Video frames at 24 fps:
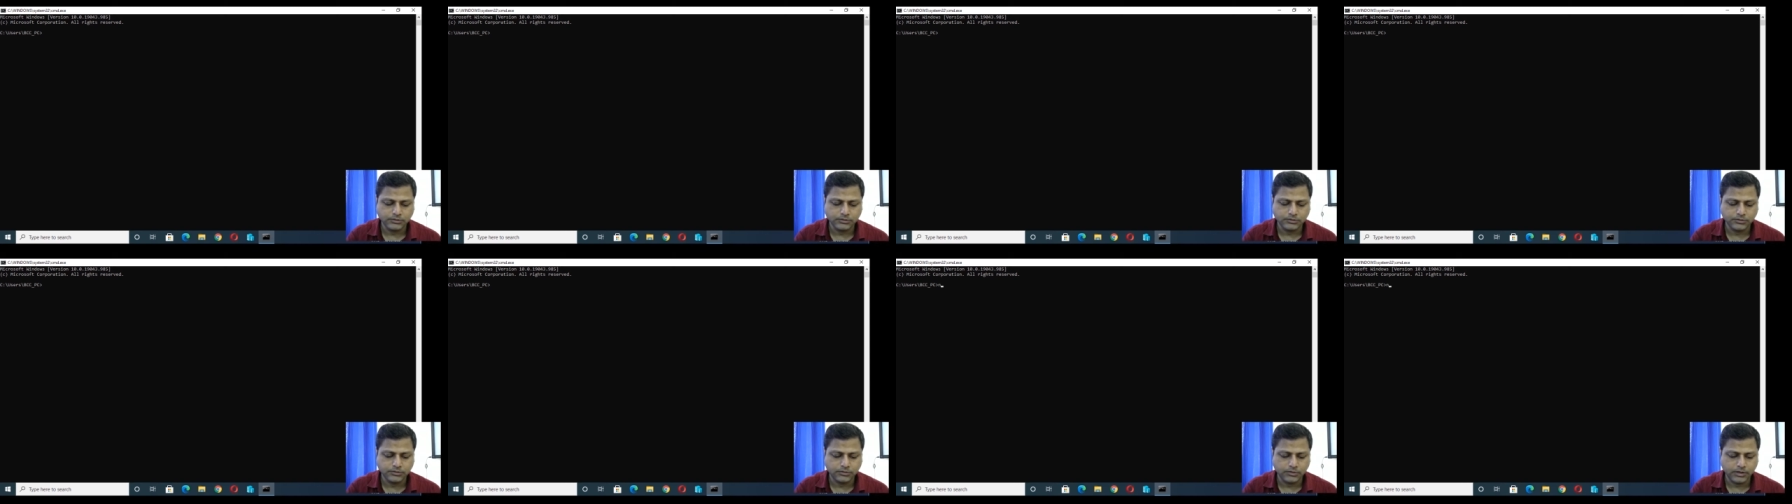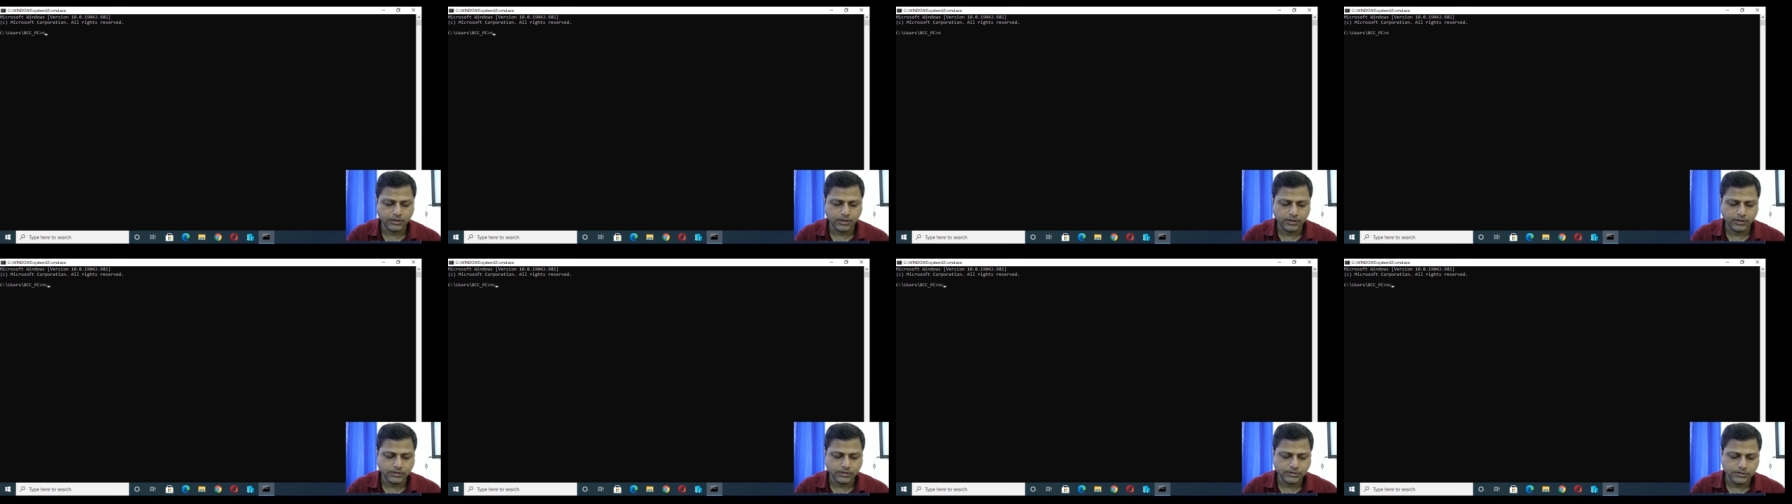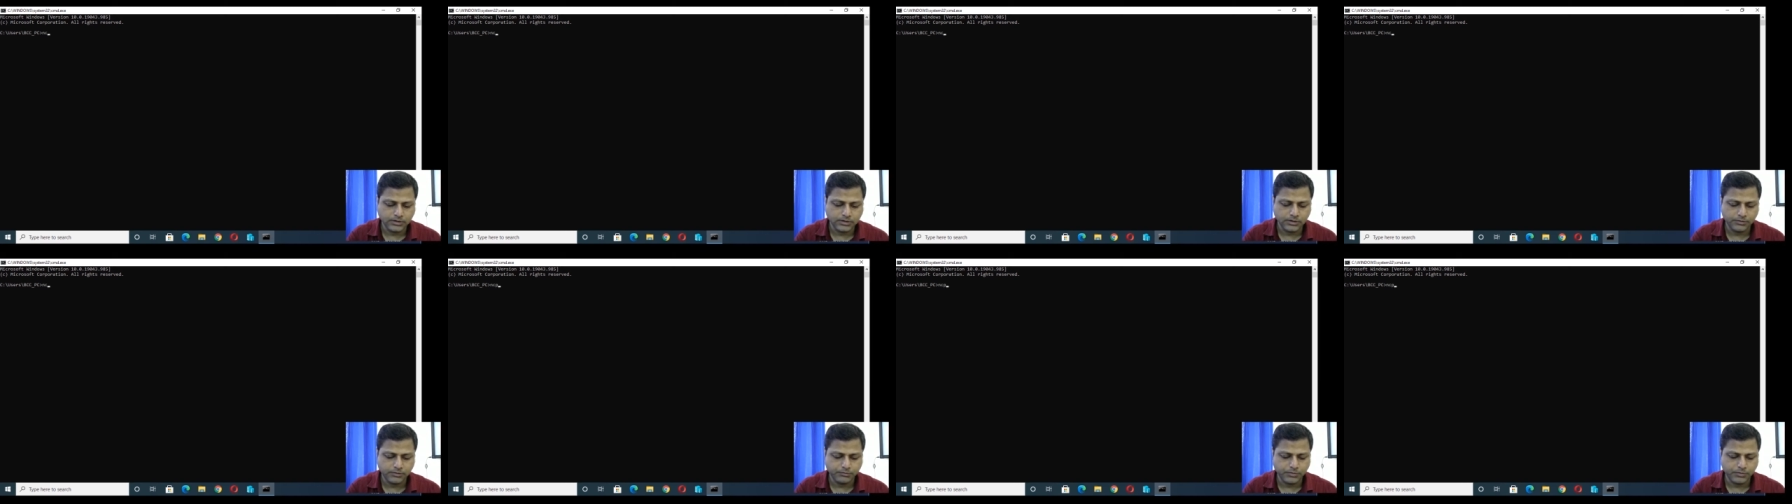So
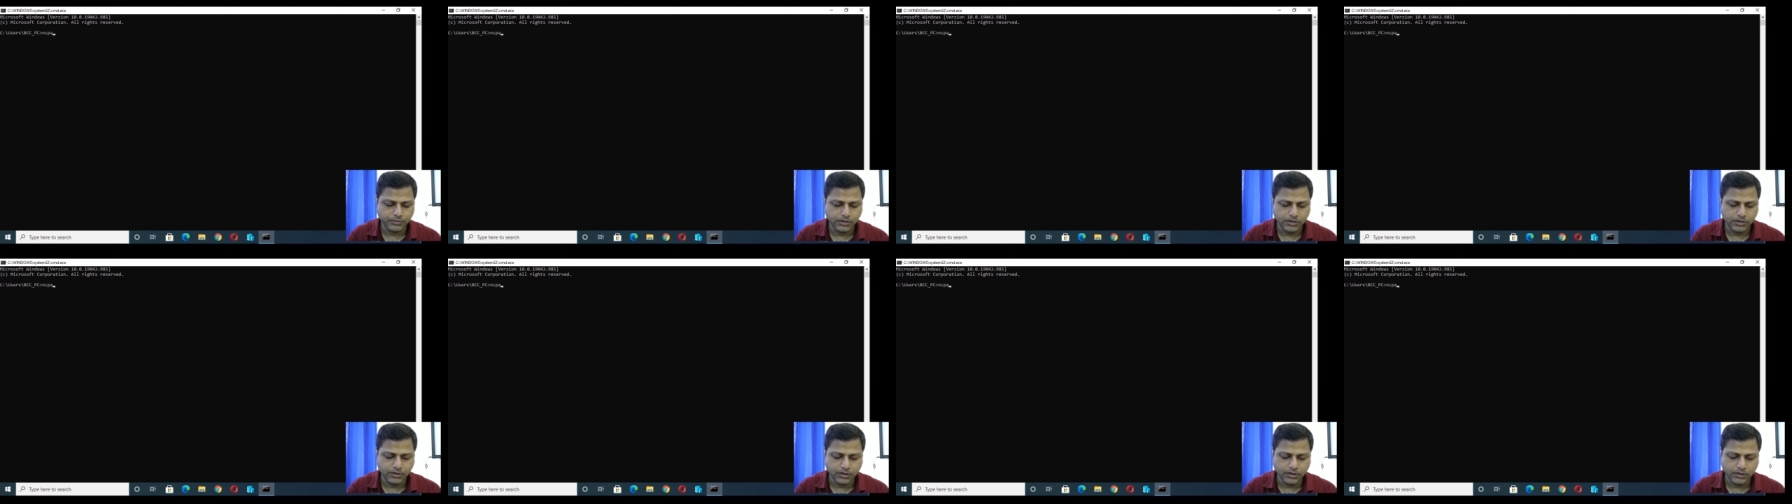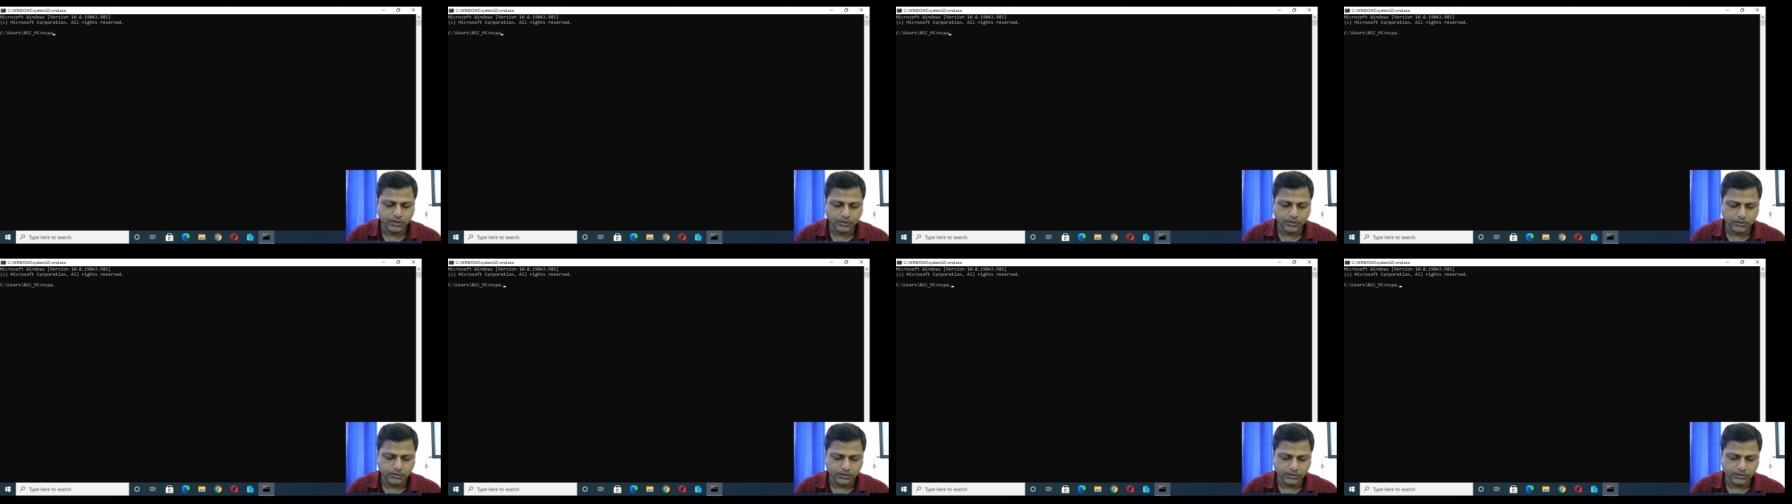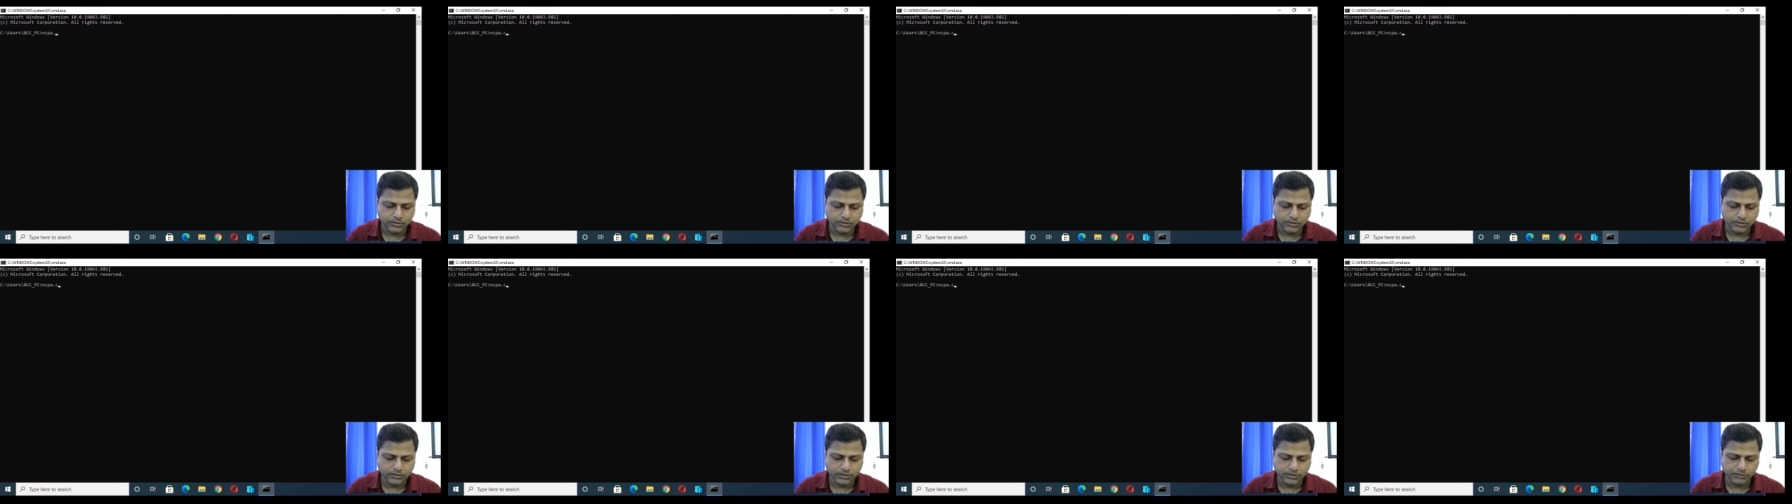
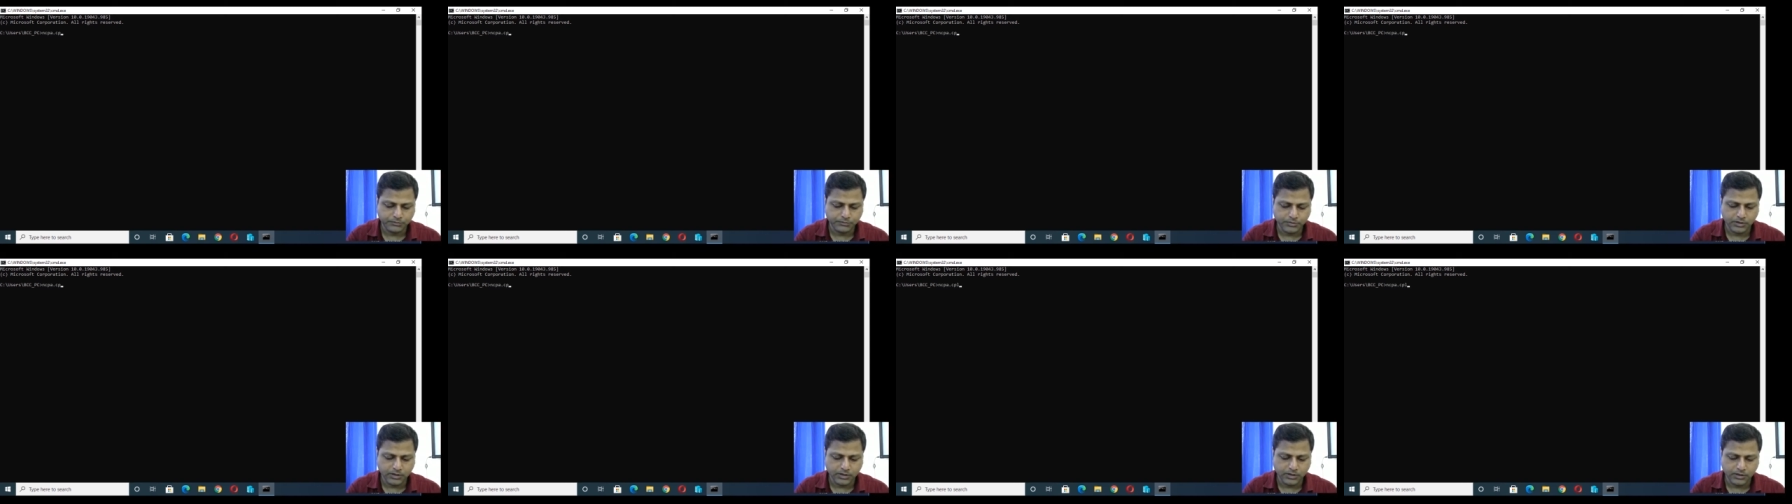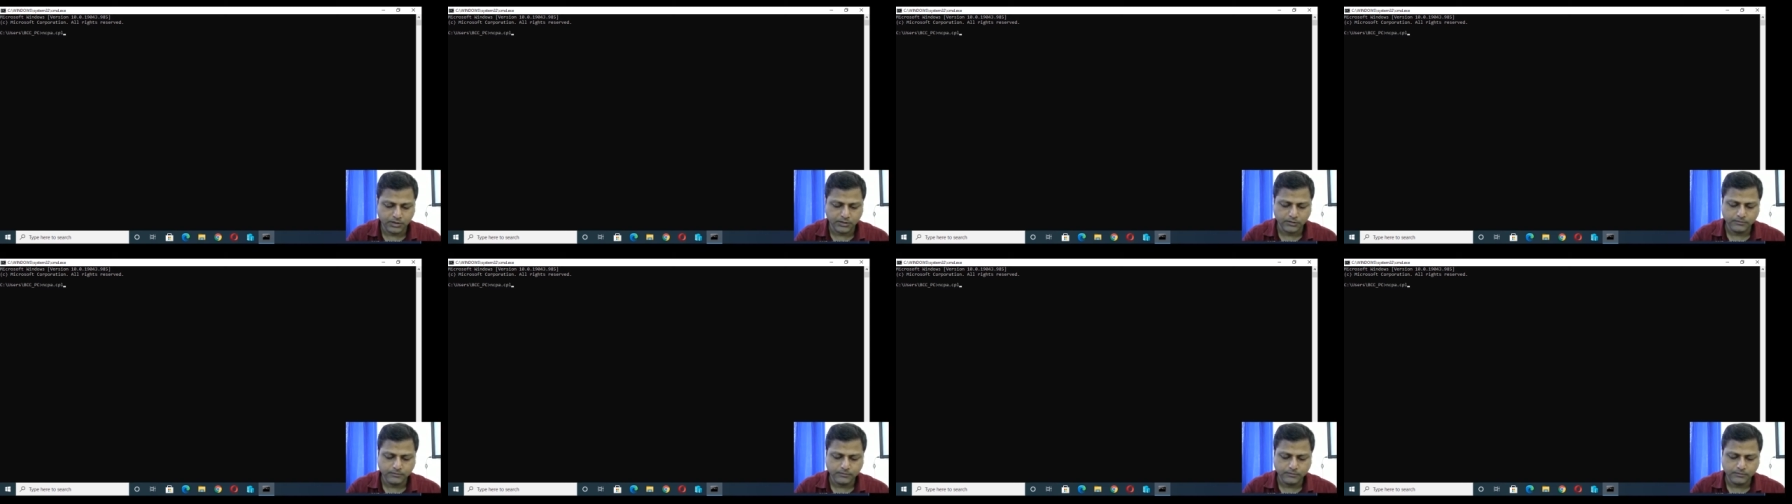ncpa.cpl.